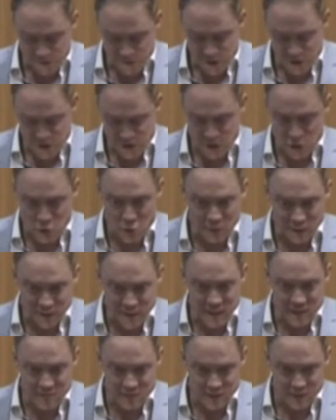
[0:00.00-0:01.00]
fish that you
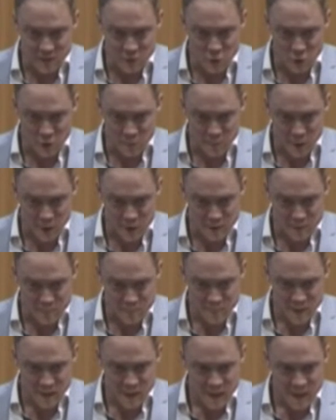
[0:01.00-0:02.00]
leave in the cook pot,
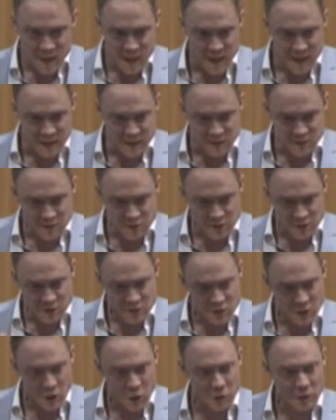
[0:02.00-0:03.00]
and it just
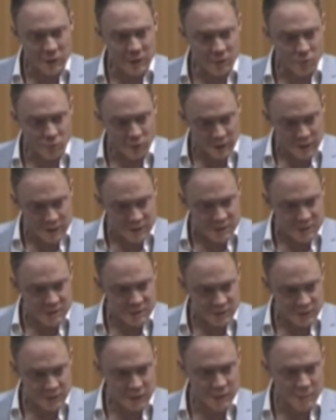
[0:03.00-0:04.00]
slowly
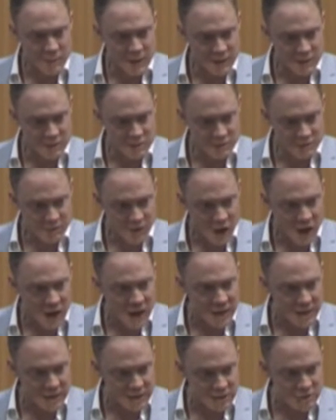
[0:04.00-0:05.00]
releases little amounts of
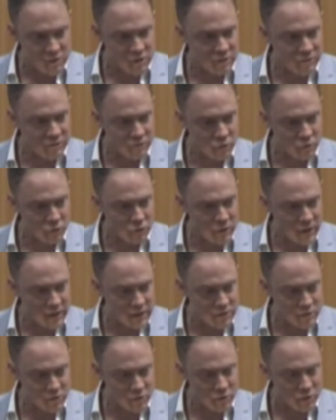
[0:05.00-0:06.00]
iron into the food
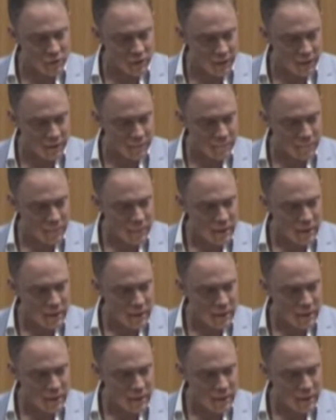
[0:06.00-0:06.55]
as you're cooking.